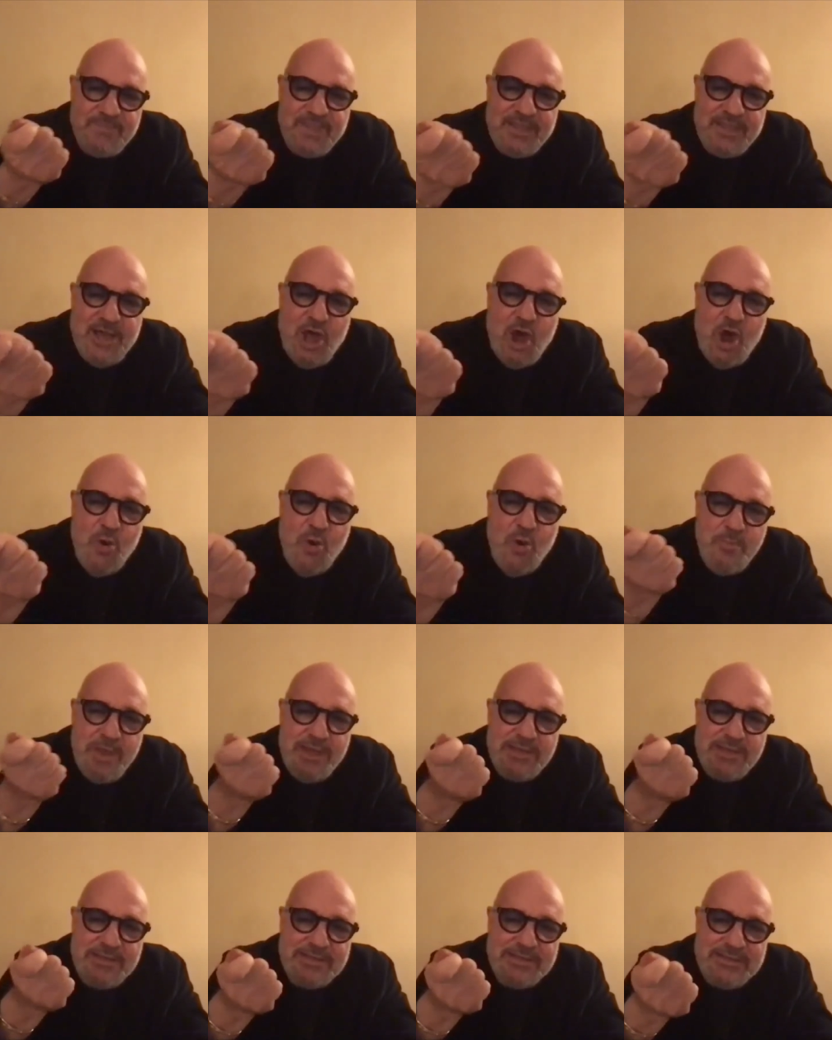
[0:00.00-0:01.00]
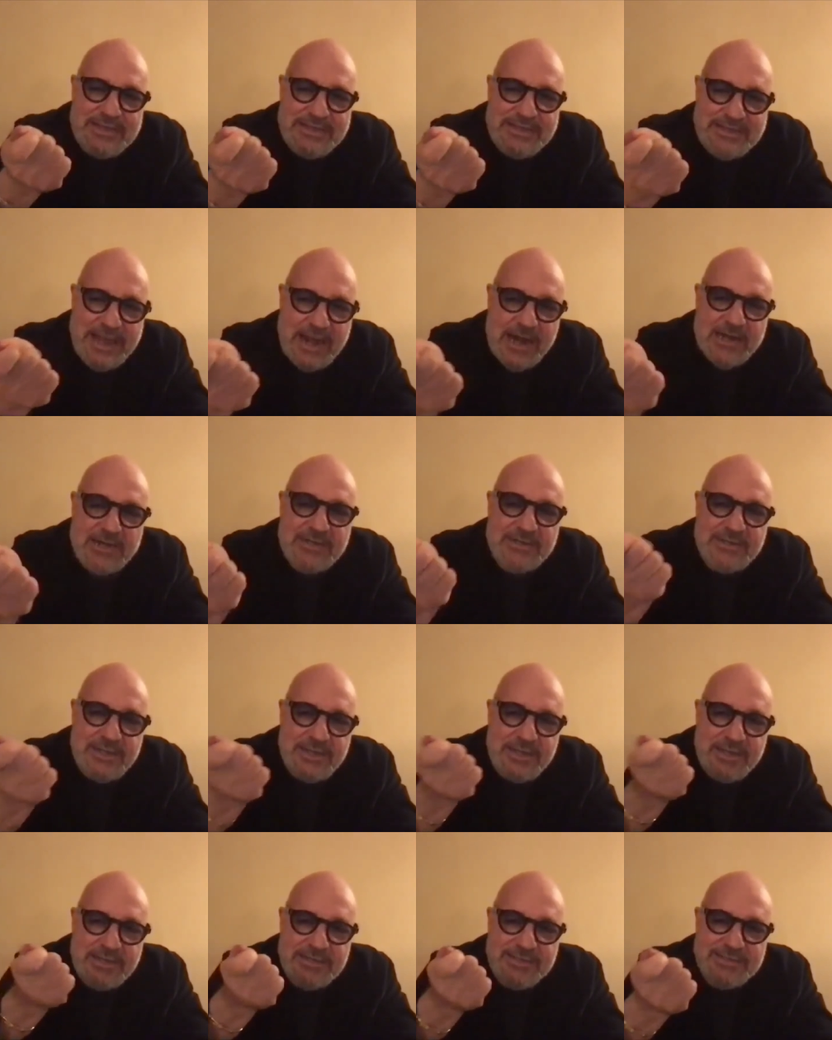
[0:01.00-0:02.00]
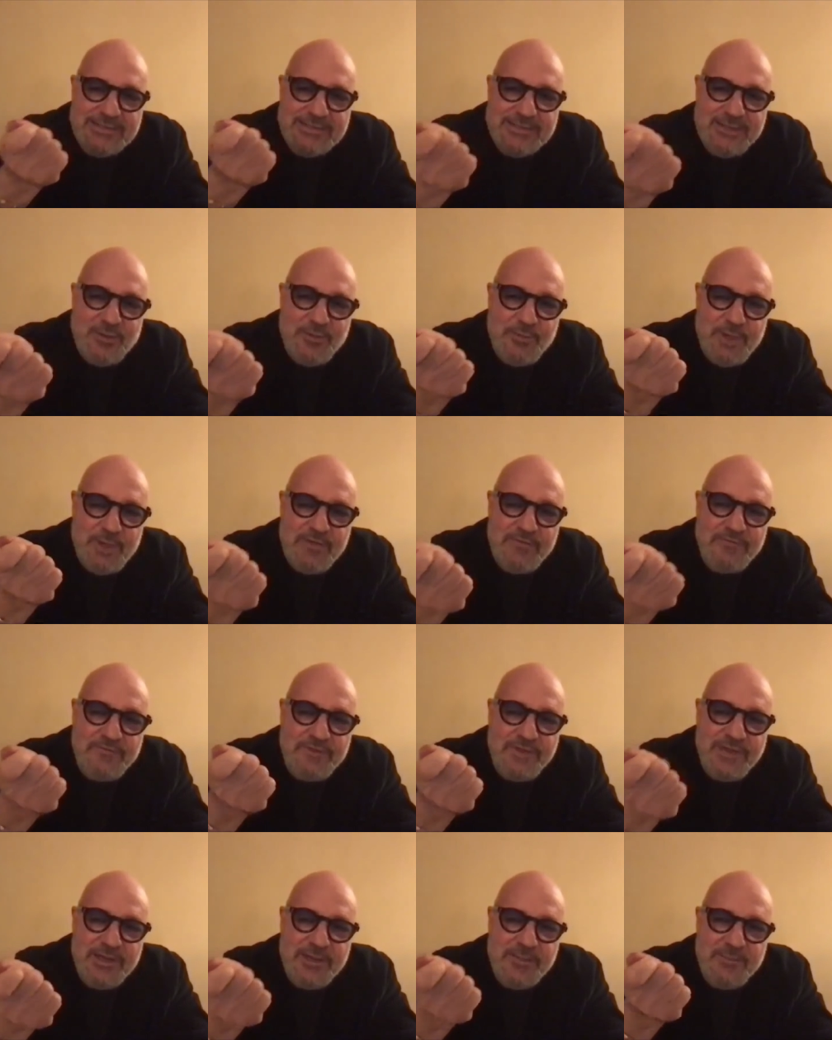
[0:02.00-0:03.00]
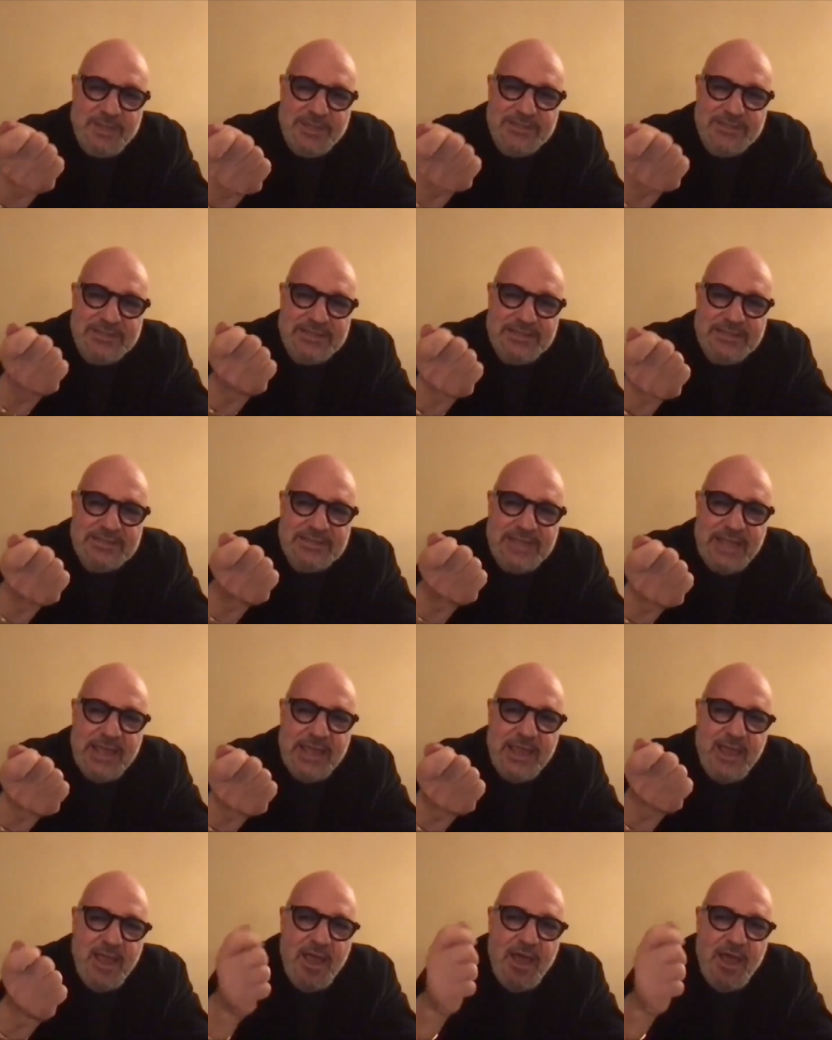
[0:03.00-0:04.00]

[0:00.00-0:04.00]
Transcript: comment in the darkness on my film that they say,